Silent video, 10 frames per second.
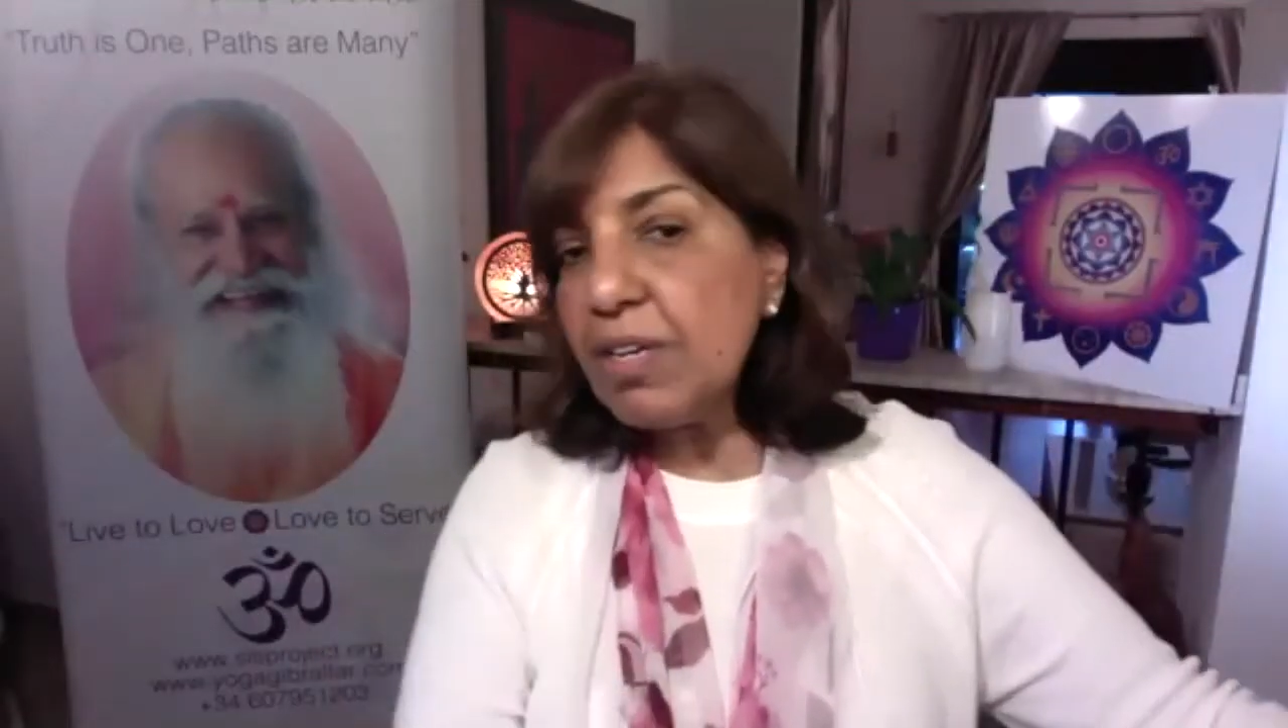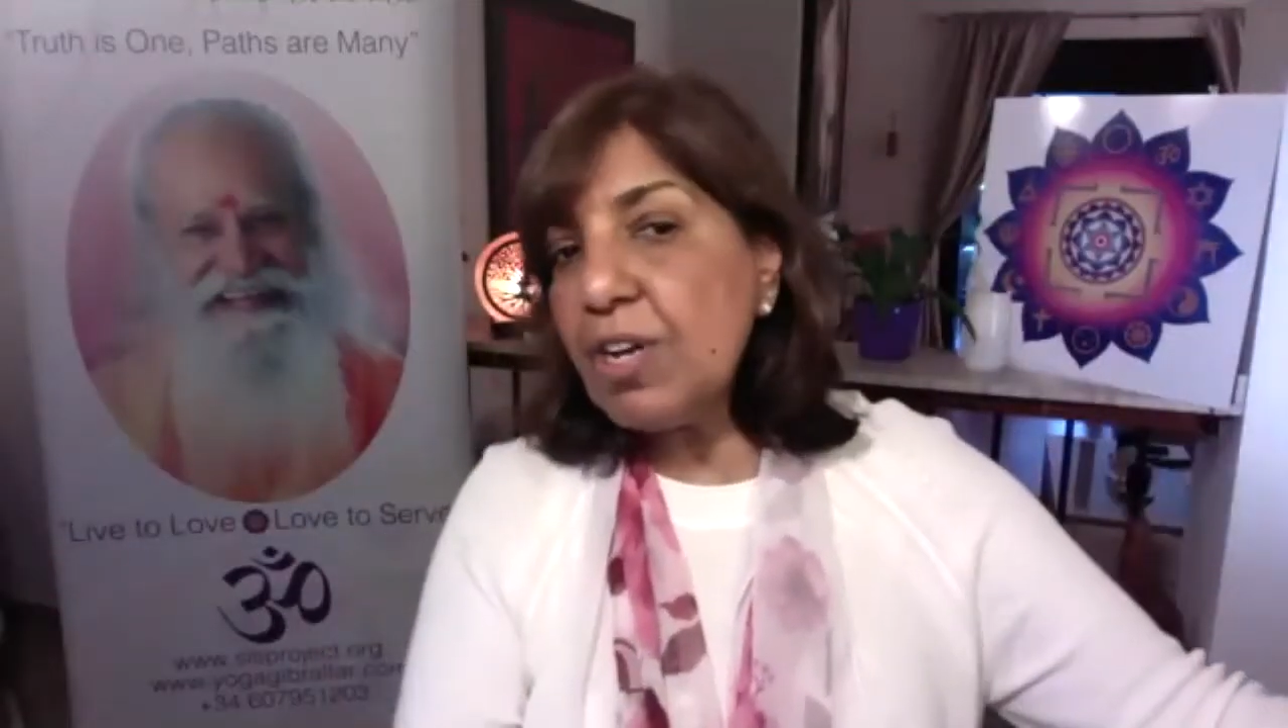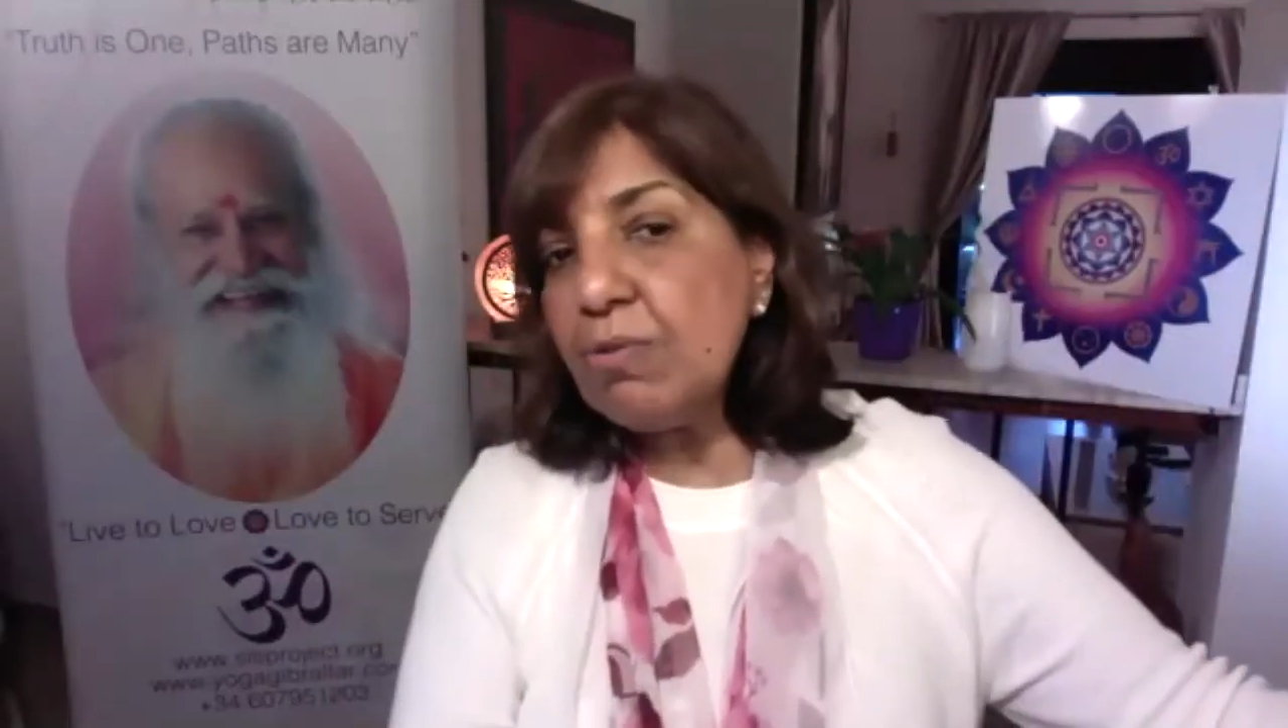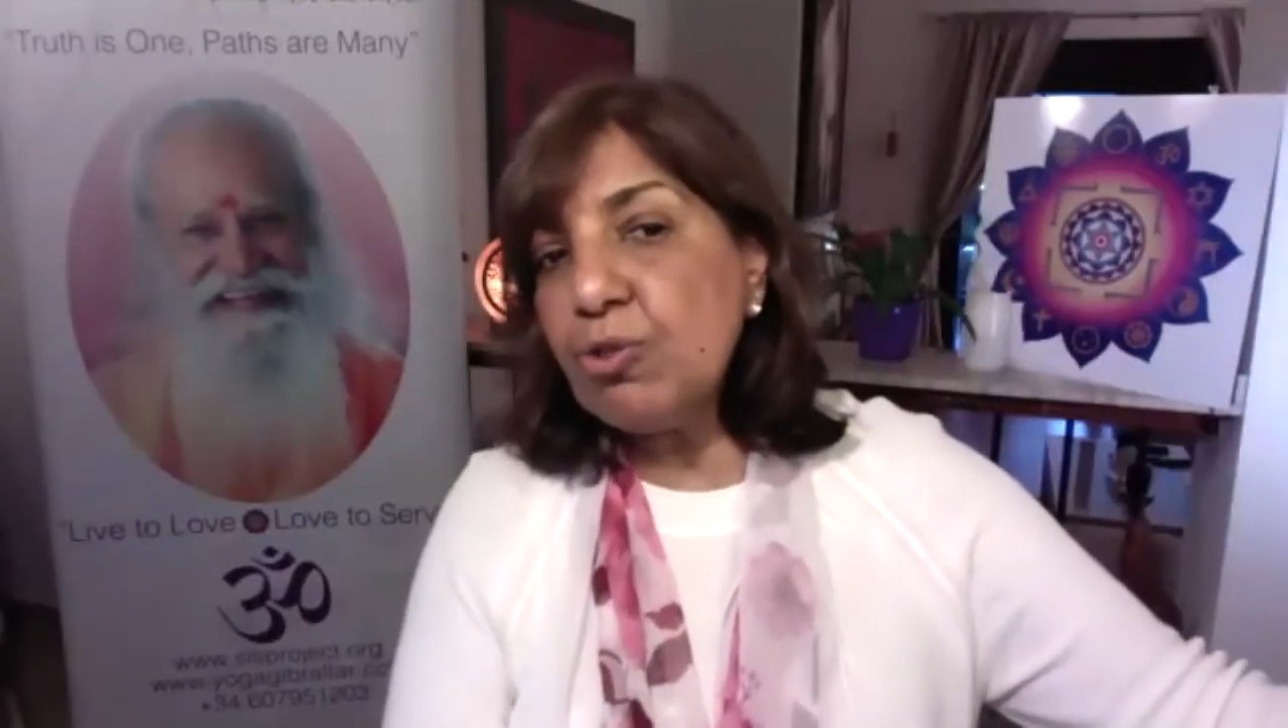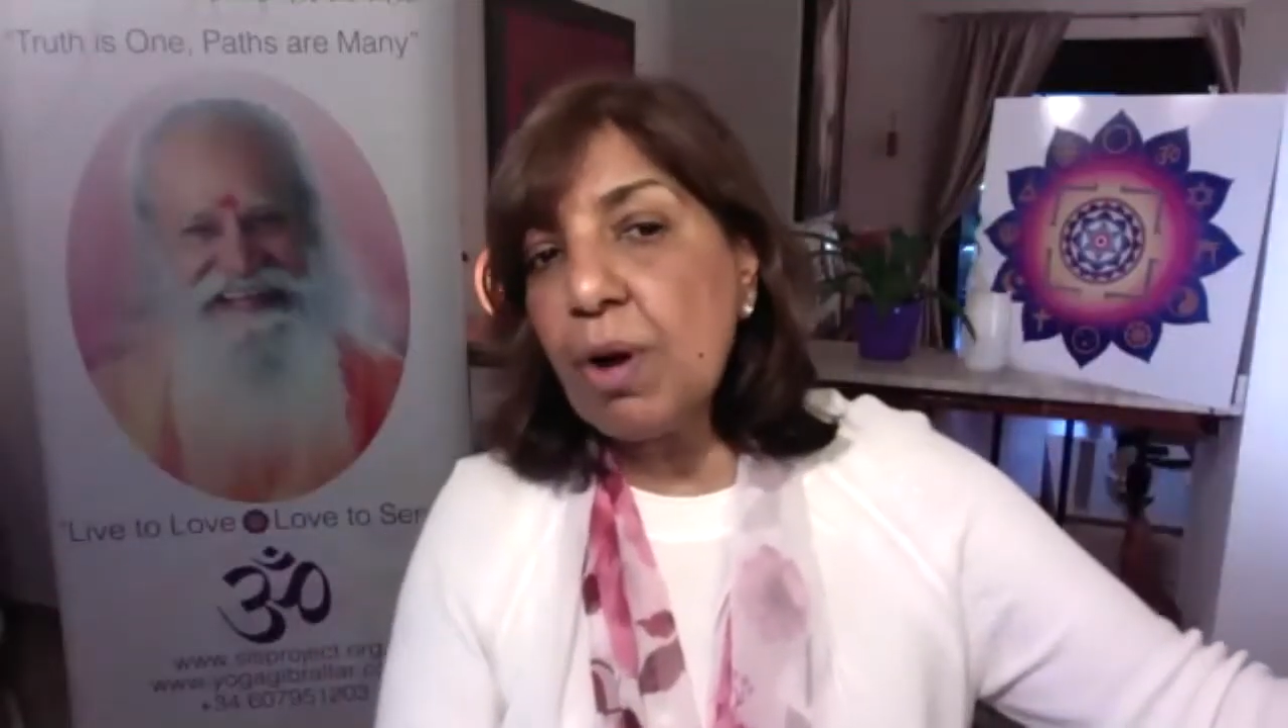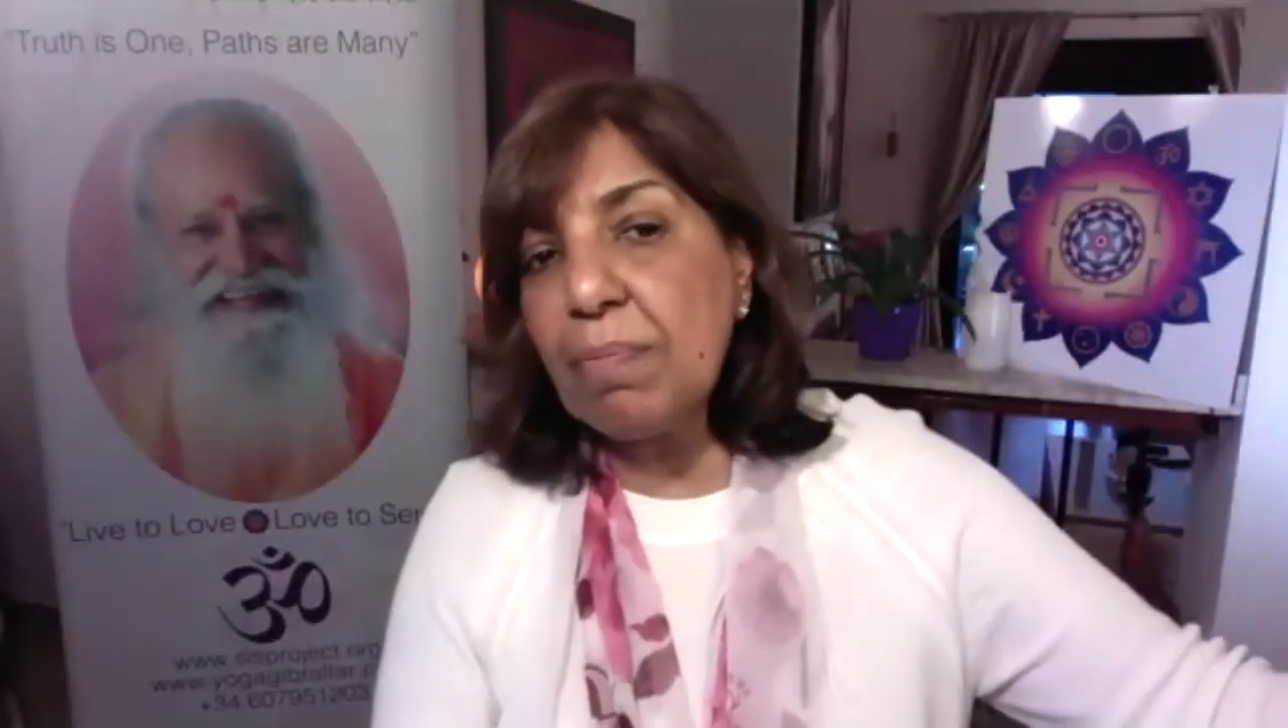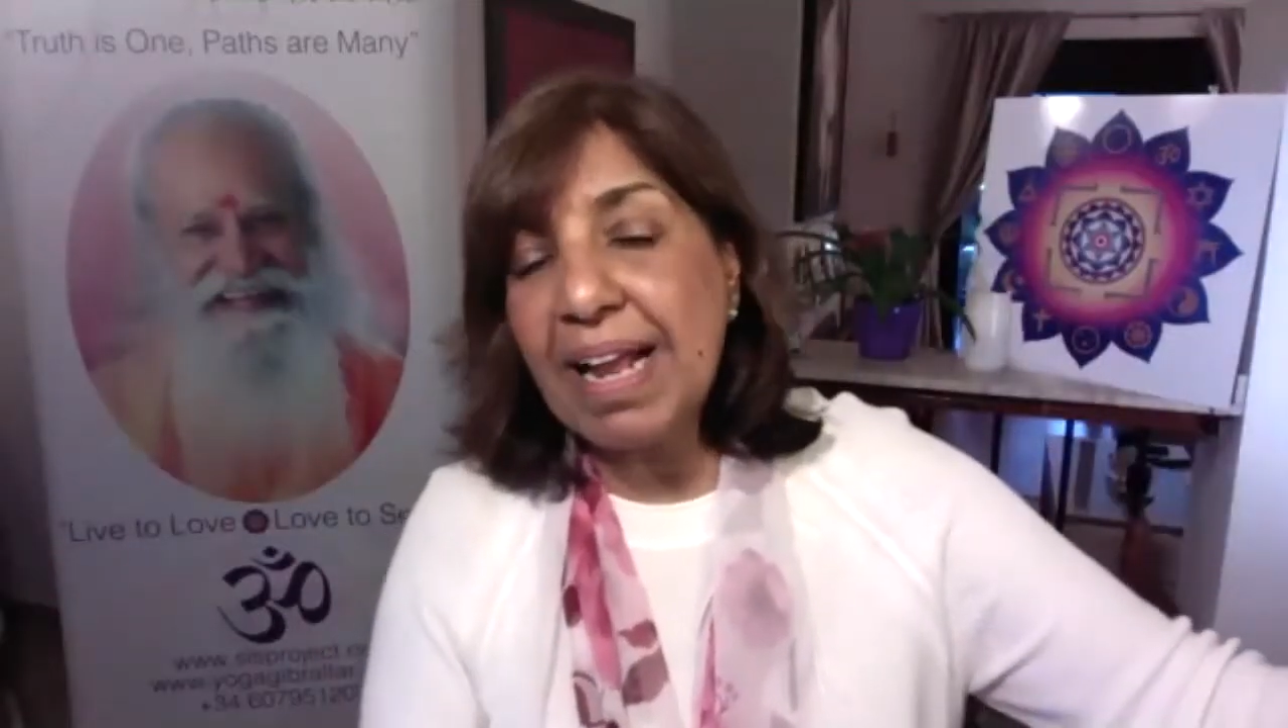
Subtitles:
you don't drop it,